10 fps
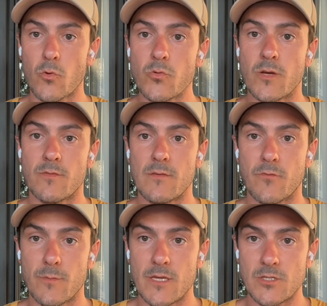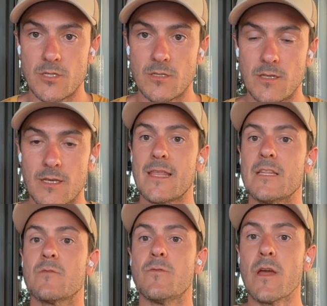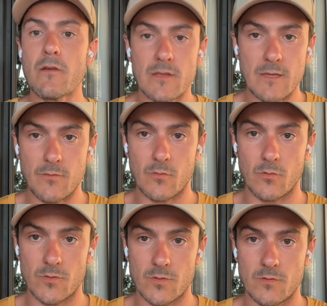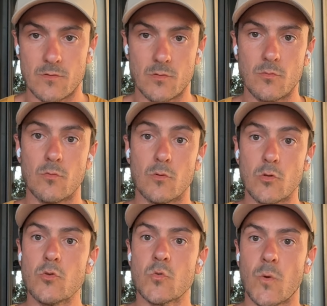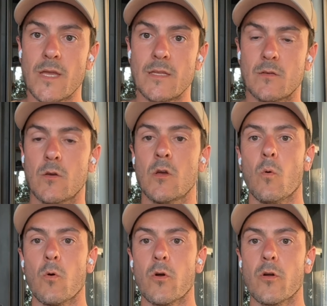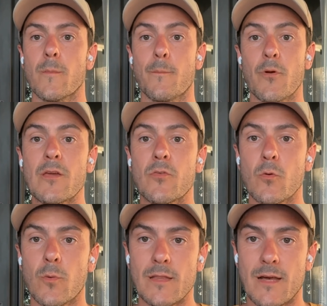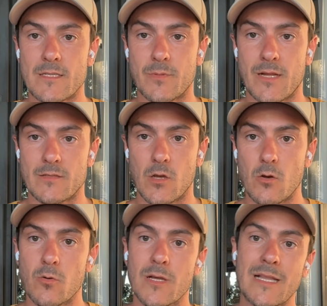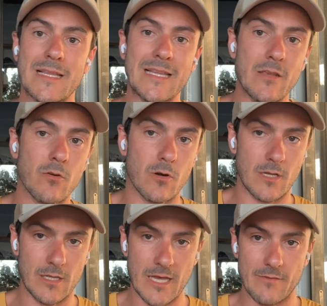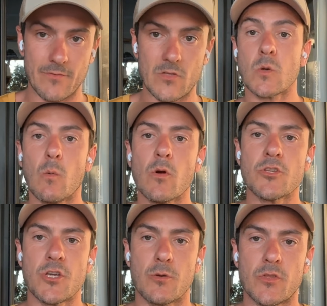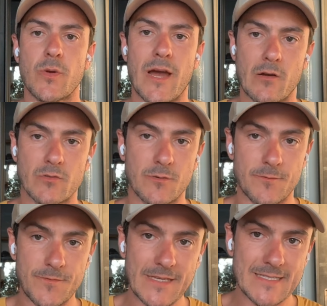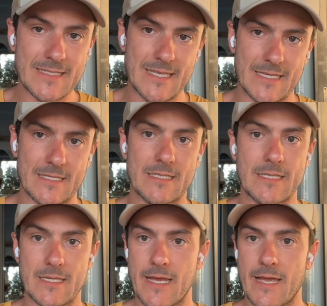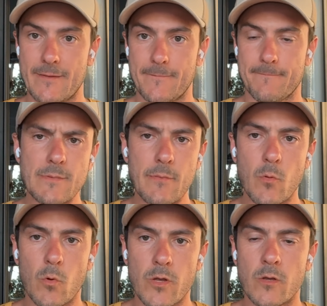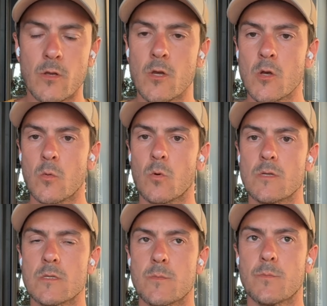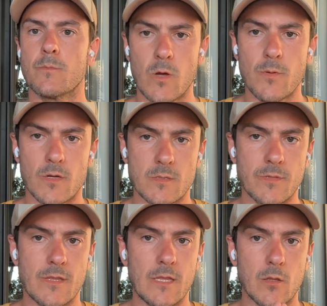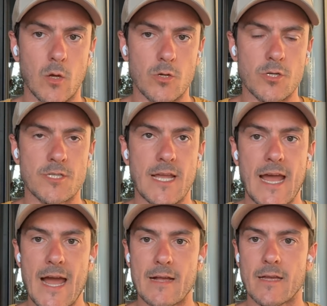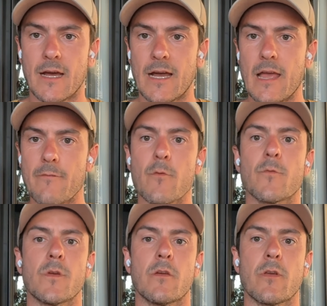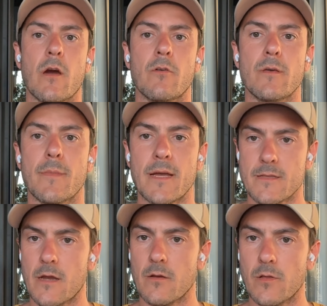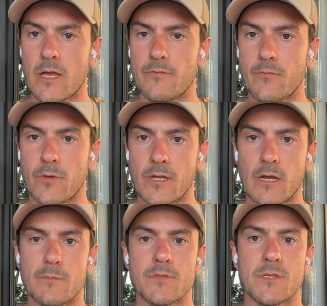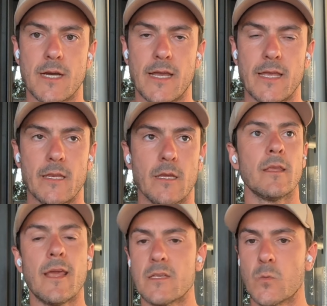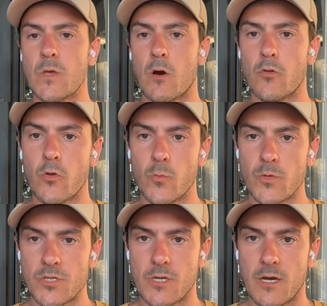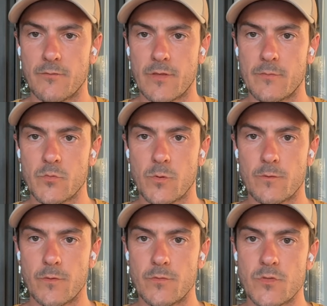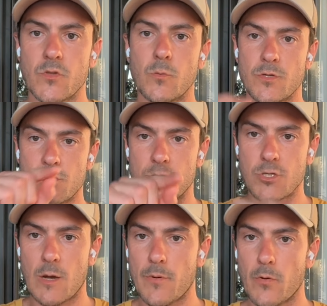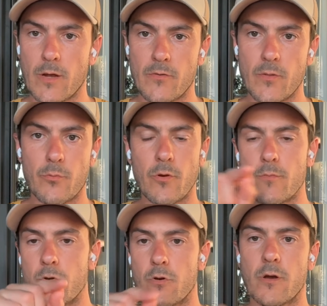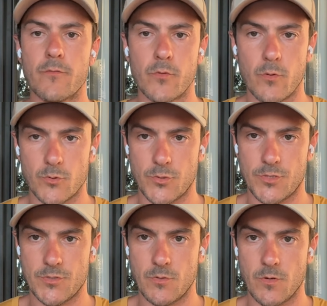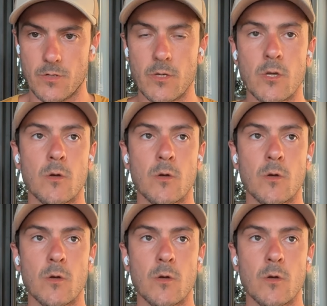root of the inflammation, then it's very difficult to lose weight or break through a weight loss plateau later on in life. So I want to share with you how to fix this today. Step number one was quite possibly the largest hack I ever figured out in my entire life when it comes to diet. Yes, we all know that we should cut inflammatory foods, that we should shop around the perimeter of the grocery store.